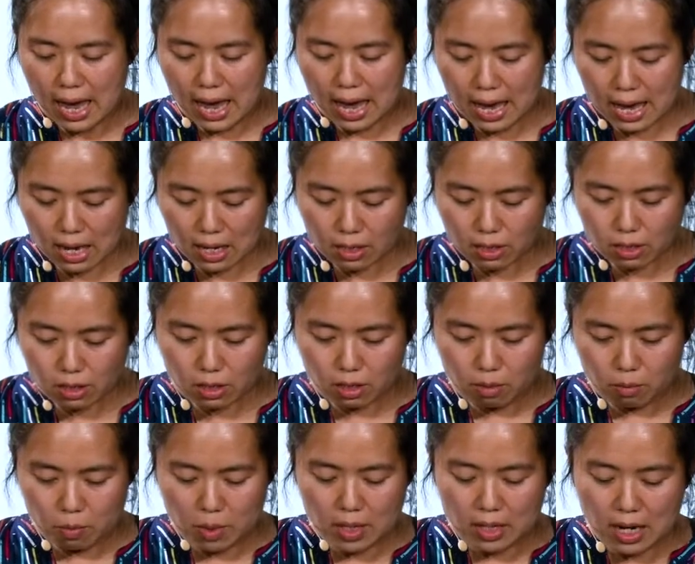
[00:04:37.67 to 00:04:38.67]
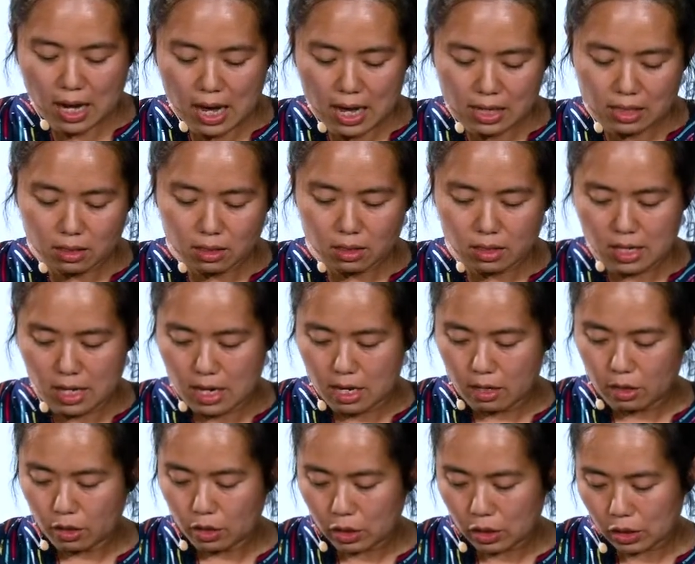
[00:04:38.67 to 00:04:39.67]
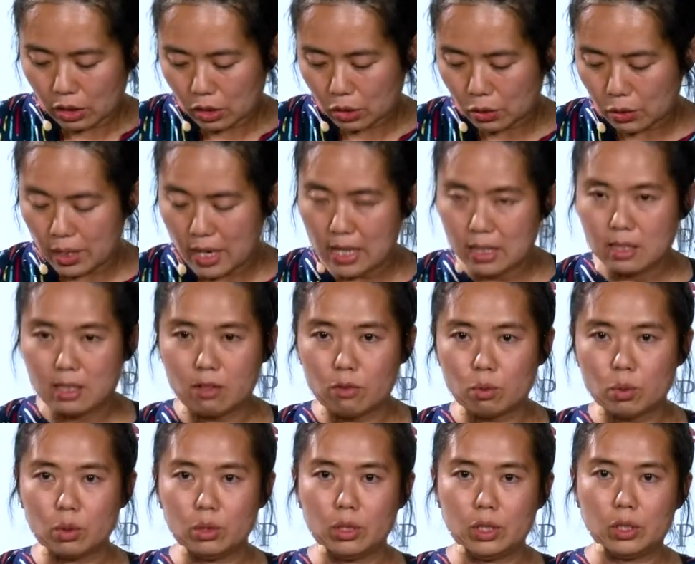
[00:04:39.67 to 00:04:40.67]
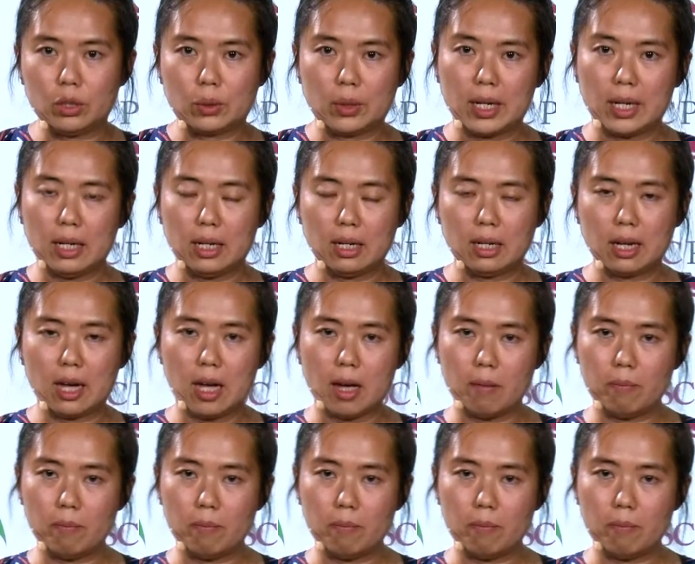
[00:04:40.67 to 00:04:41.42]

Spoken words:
and because it creates a really great